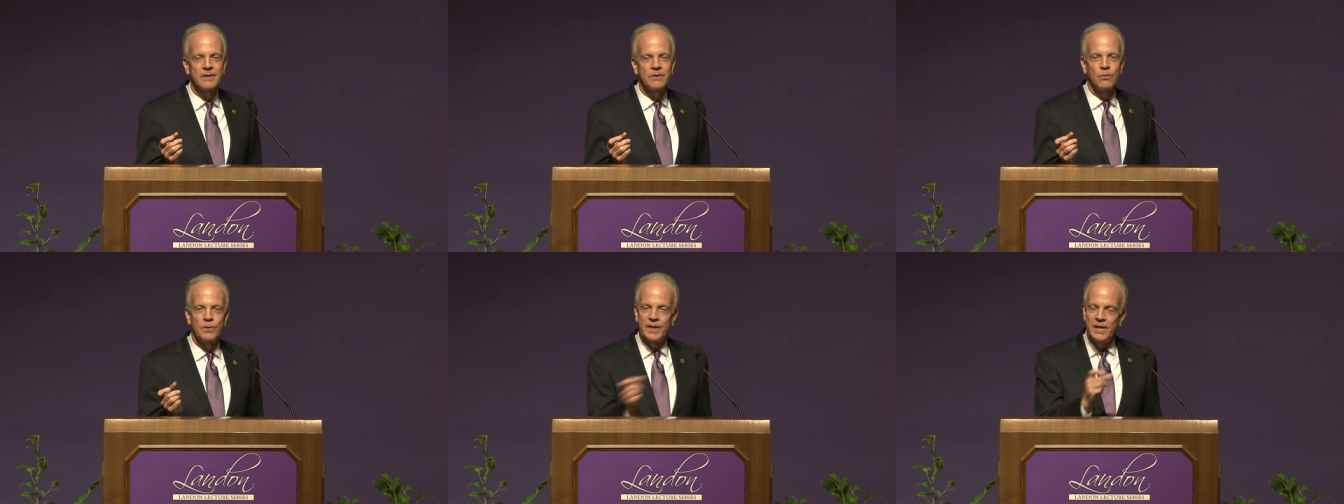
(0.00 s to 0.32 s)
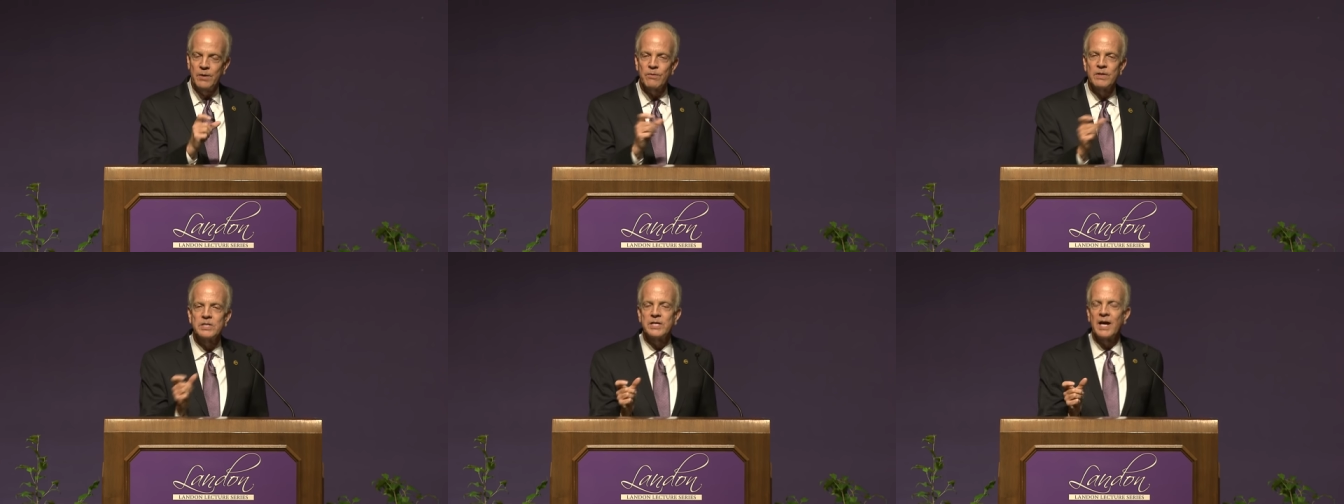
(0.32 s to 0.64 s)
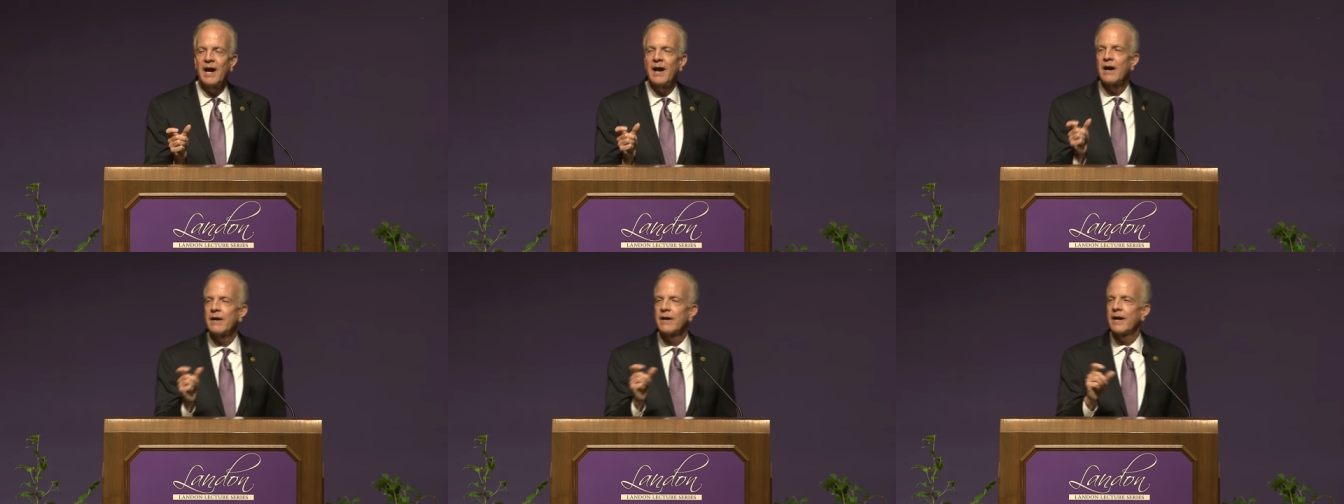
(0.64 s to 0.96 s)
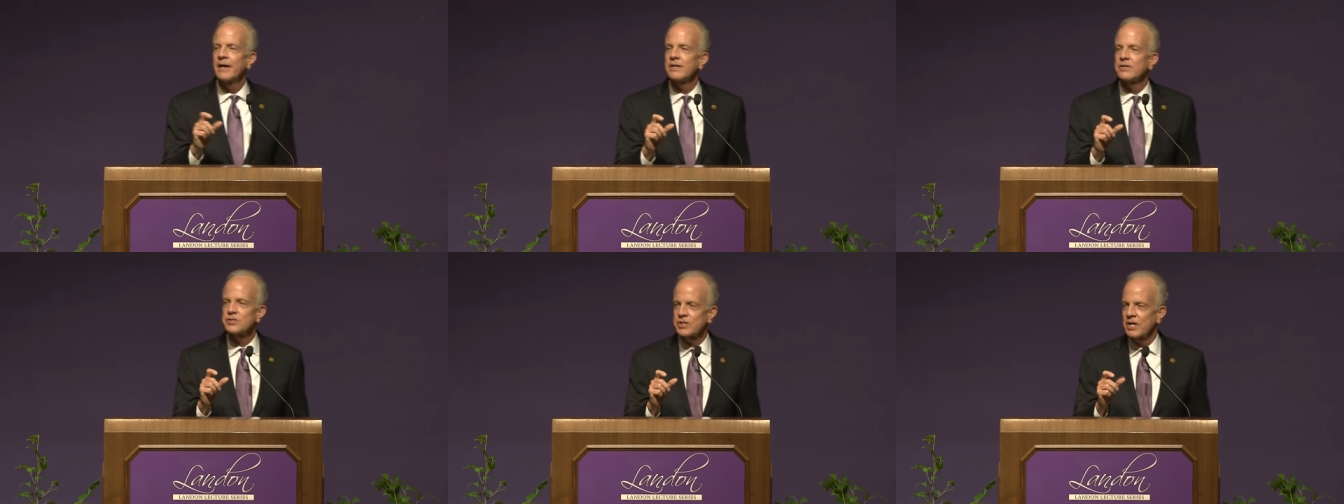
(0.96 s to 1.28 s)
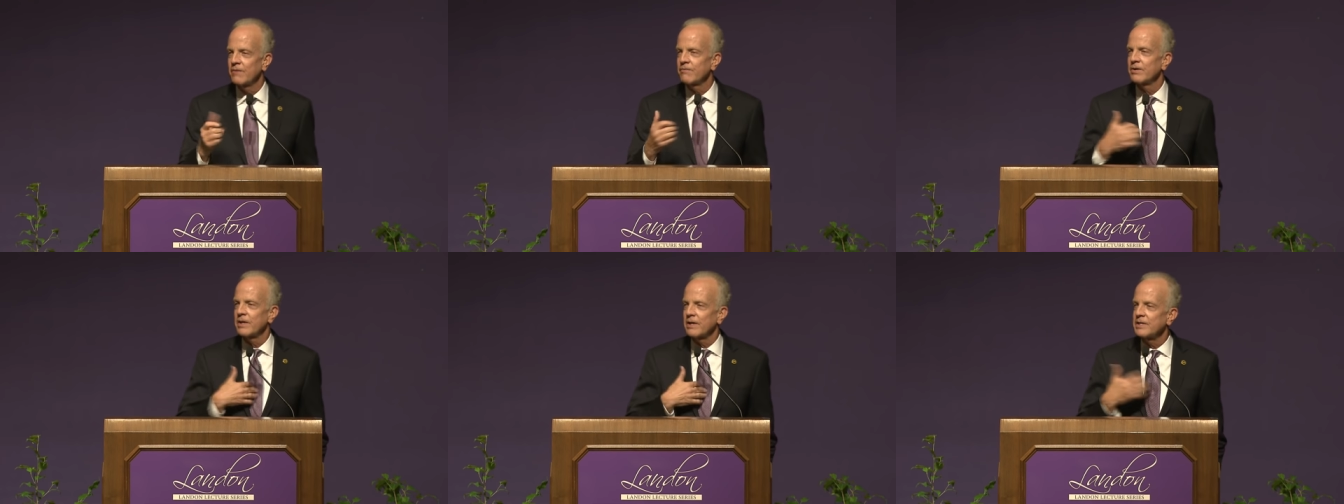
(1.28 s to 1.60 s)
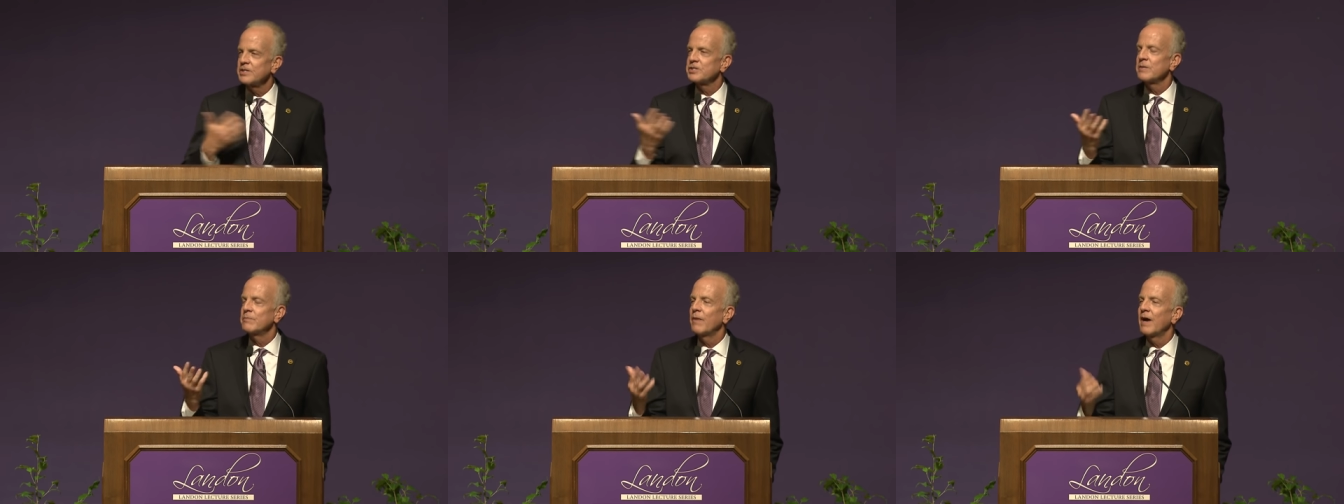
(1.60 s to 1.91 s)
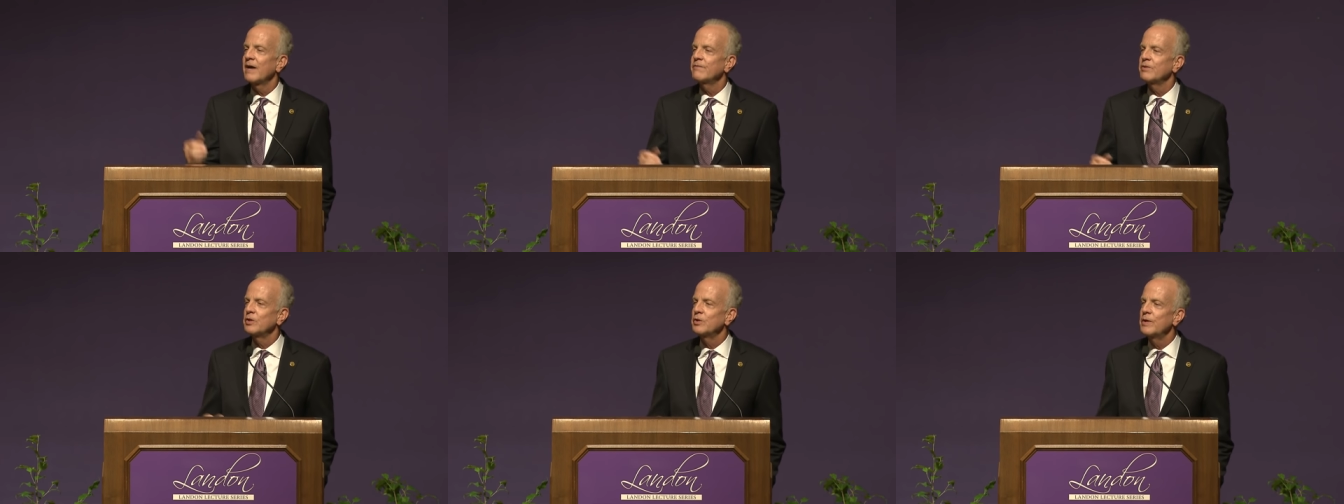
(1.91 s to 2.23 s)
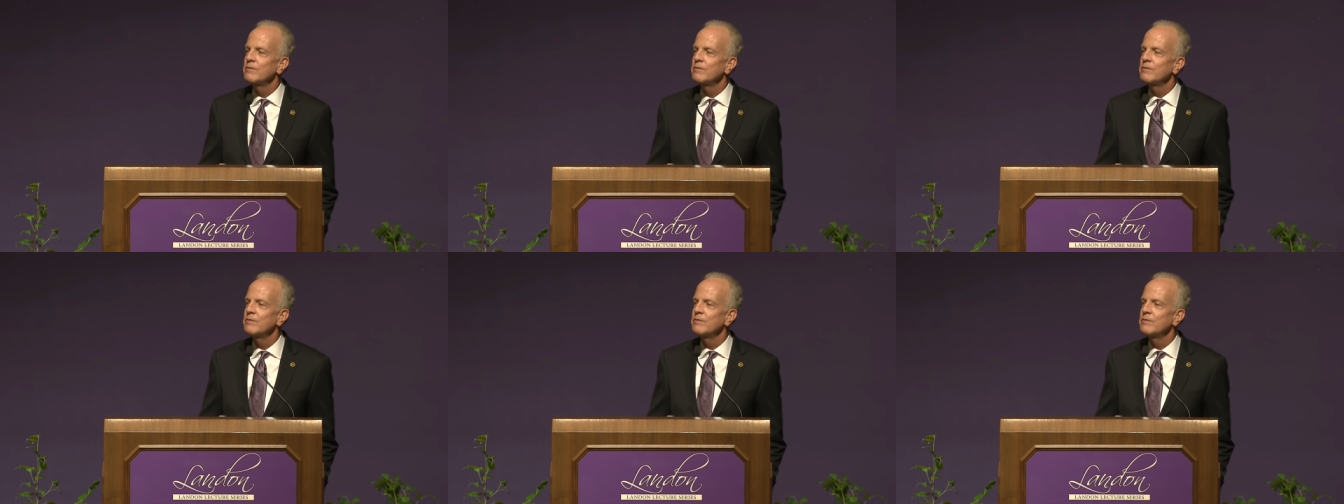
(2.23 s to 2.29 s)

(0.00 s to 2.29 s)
When he retired, I discovered, at least in my view,